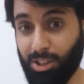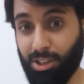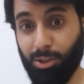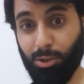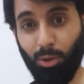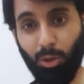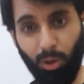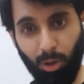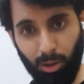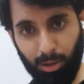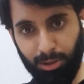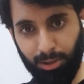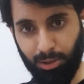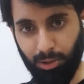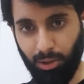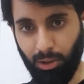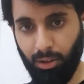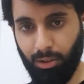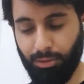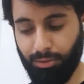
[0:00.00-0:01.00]
is
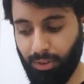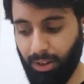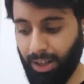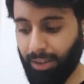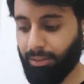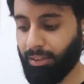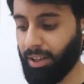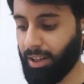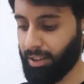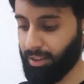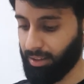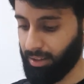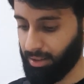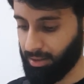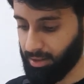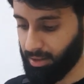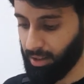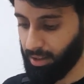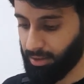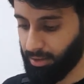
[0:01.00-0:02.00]
also 5 greater than
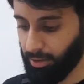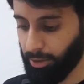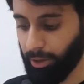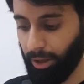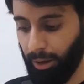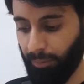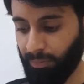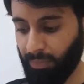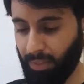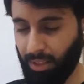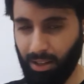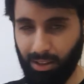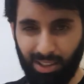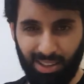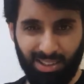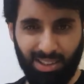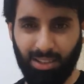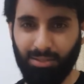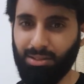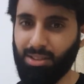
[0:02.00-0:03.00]
6. Okay, now
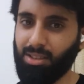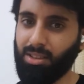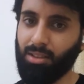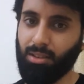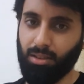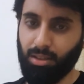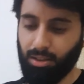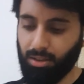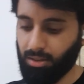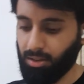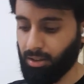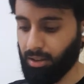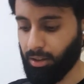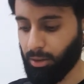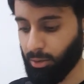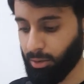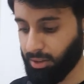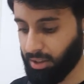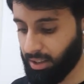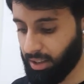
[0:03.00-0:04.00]
let's see if this is just a
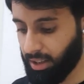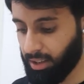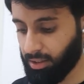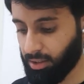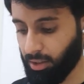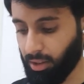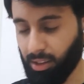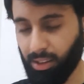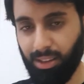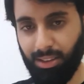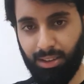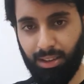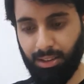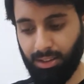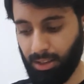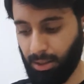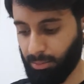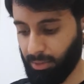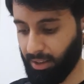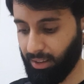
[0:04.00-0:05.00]
coincidence or is this
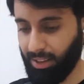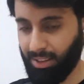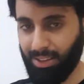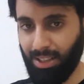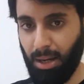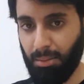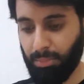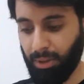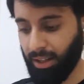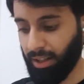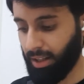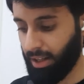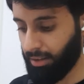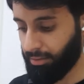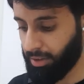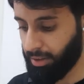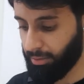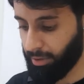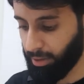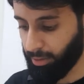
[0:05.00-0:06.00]
something that's happening
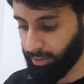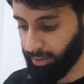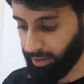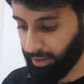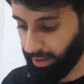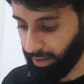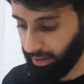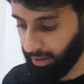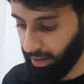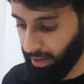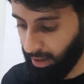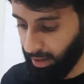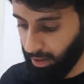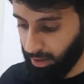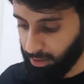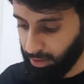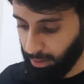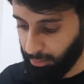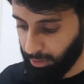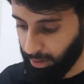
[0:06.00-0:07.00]
everywhere on the grid.
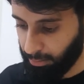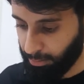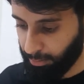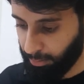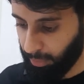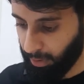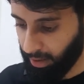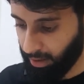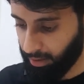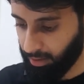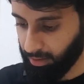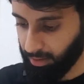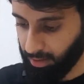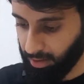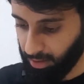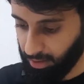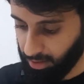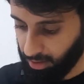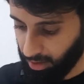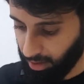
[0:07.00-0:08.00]
So I'm going to pick
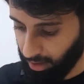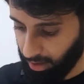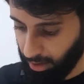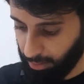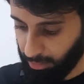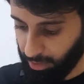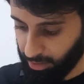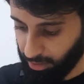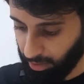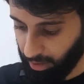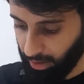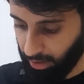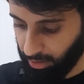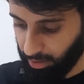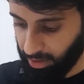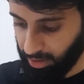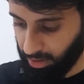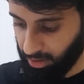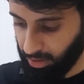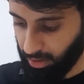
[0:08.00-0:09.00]
these three numbers, okay?
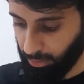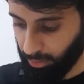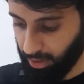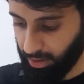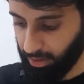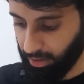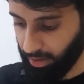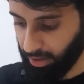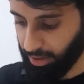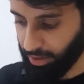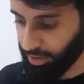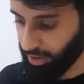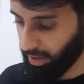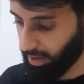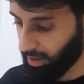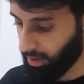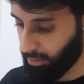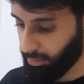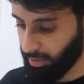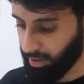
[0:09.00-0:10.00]
Not just the ones that are
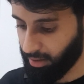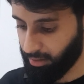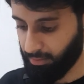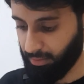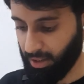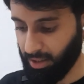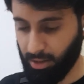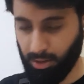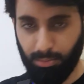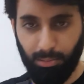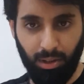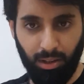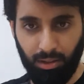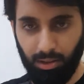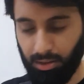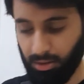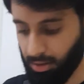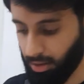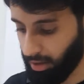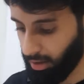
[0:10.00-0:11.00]
shaded, but let's just pick
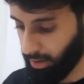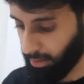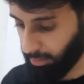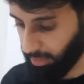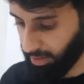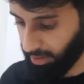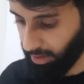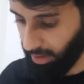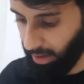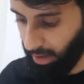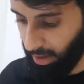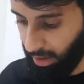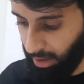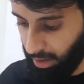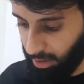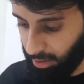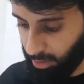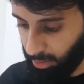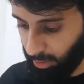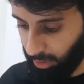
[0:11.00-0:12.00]
these three numbers.
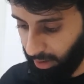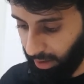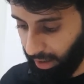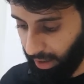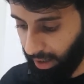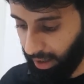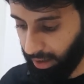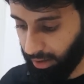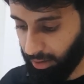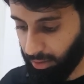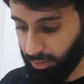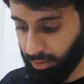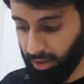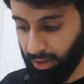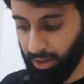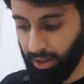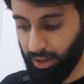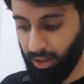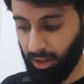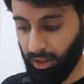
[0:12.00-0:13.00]
So 8 to
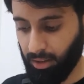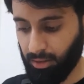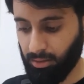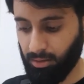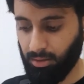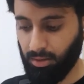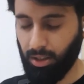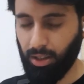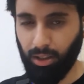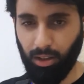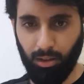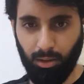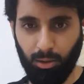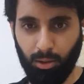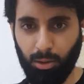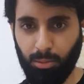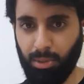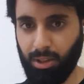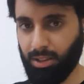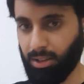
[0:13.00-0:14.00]
13, I can
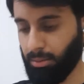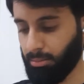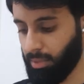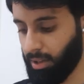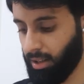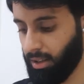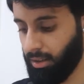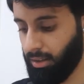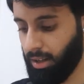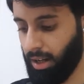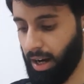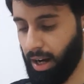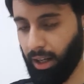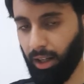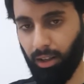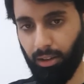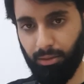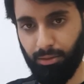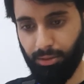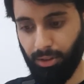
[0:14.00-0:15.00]
go by simply
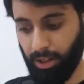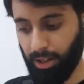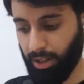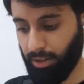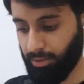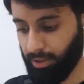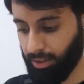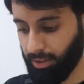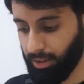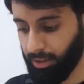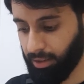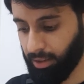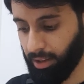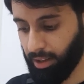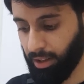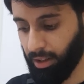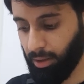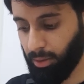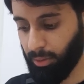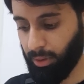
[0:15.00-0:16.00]
adding 5. And then
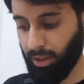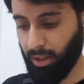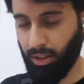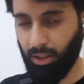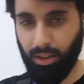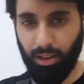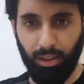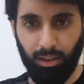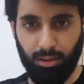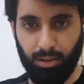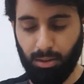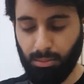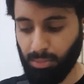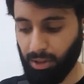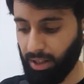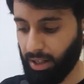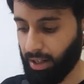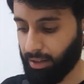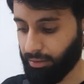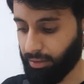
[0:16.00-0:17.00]
13 to 18, I can
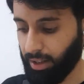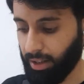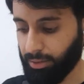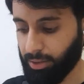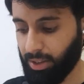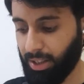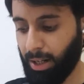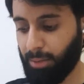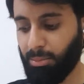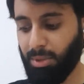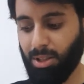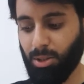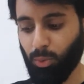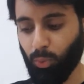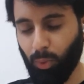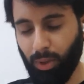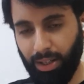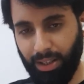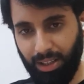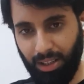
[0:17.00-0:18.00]
simply add 5. So that means
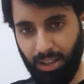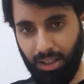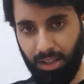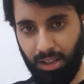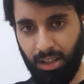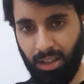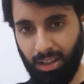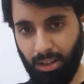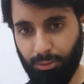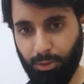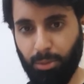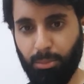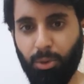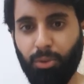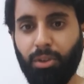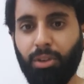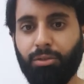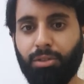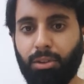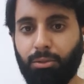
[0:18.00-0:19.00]
vertically, if you're
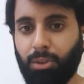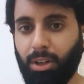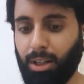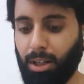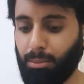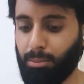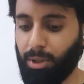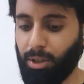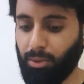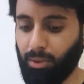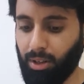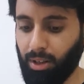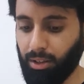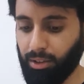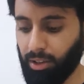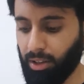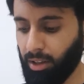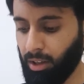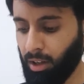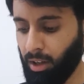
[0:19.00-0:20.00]
moving from one number to
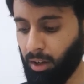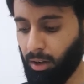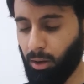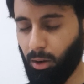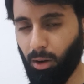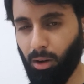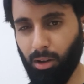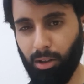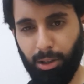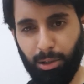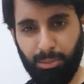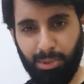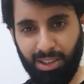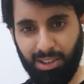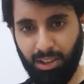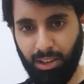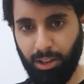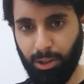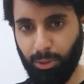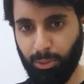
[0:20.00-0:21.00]
another, all you're
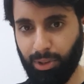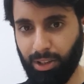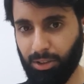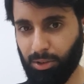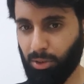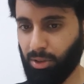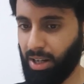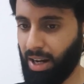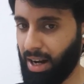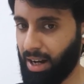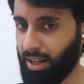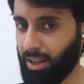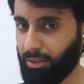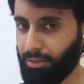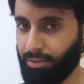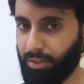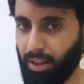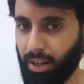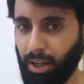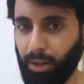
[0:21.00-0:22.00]
basically doing is you're adding
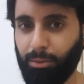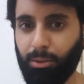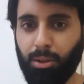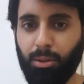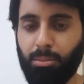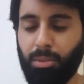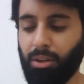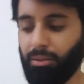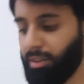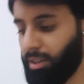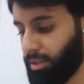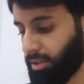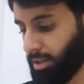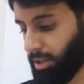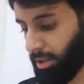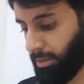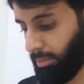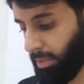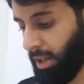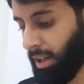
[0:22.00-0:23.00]
5 to the previous
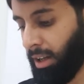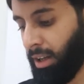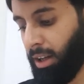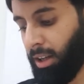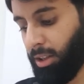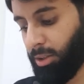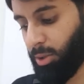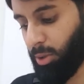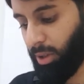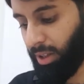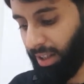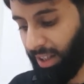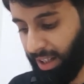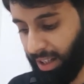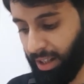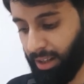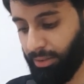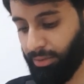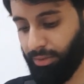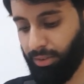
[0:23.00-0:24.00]
term. So
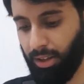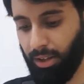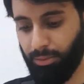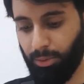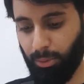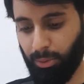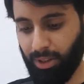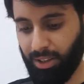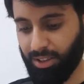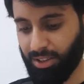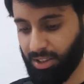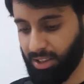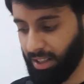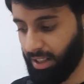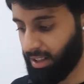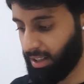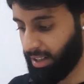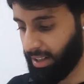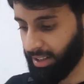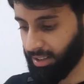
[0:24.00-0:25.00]
if you want to
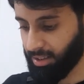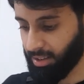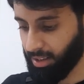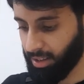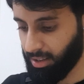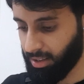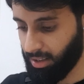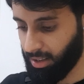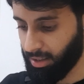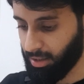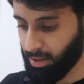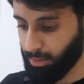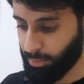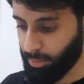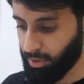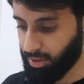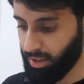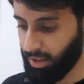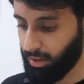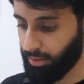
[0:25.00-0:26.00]
generalize this and
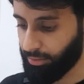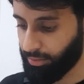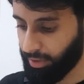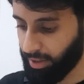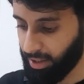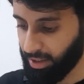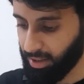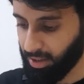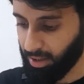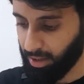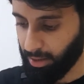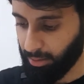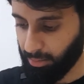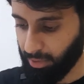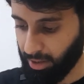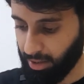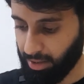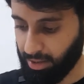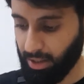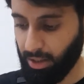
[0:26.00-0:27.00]
suppose that the first term
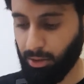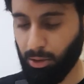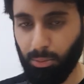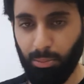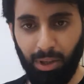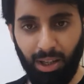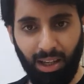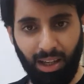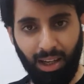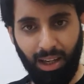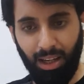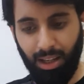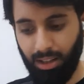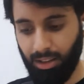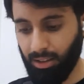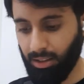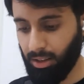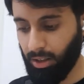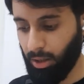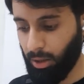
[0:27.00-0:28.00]
turns out to be
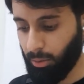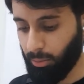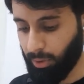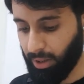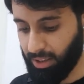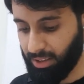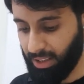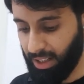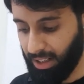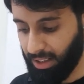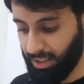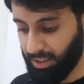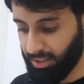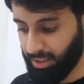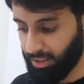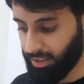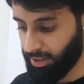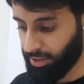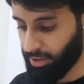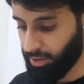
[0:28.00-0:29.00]
n, what exactly is
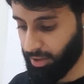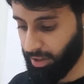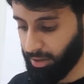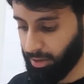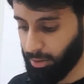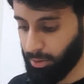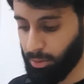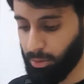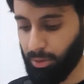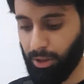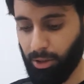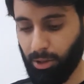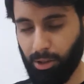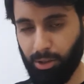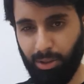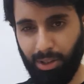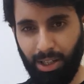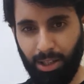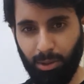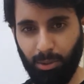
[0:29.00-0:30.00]
it that you need to do in order
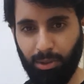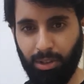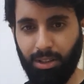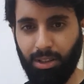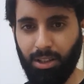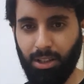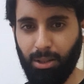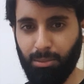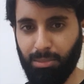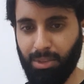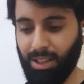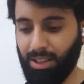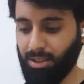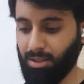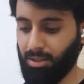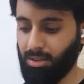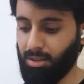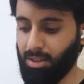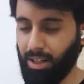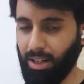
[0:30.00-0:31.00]
to get to the term
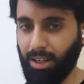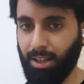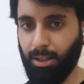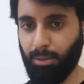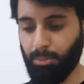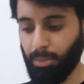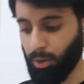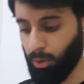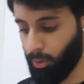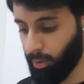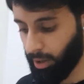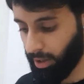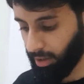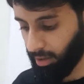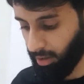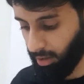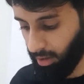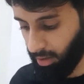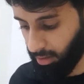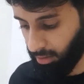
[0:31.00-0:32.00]
that's directly below it?
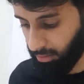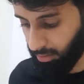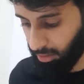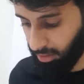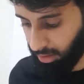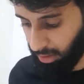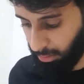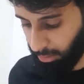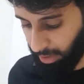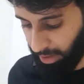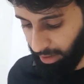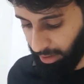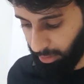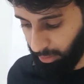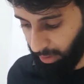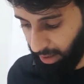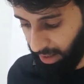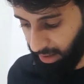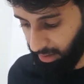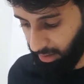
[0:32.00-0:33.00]
You simply need
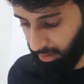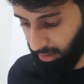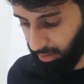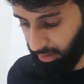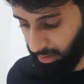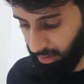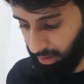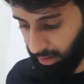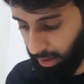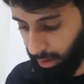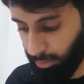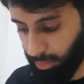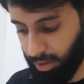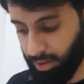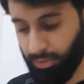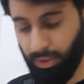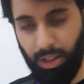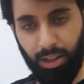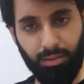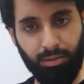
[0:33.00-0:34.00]
to add n plus
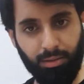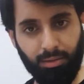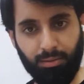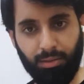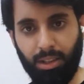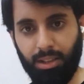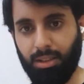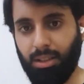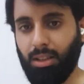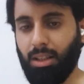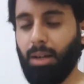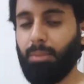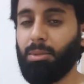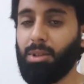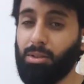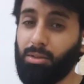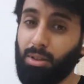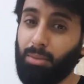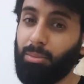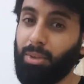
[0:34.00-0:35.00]
5. That's it. I mean,
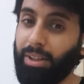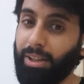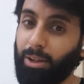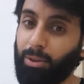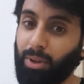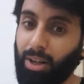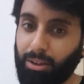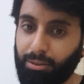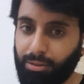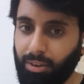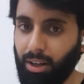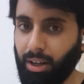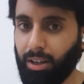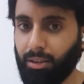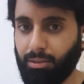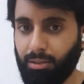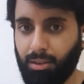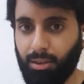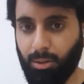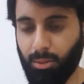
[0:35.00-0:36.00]
you simply need to add
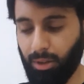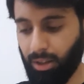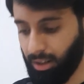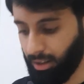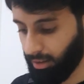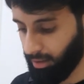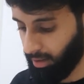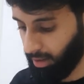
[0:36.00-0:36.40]
5 to n.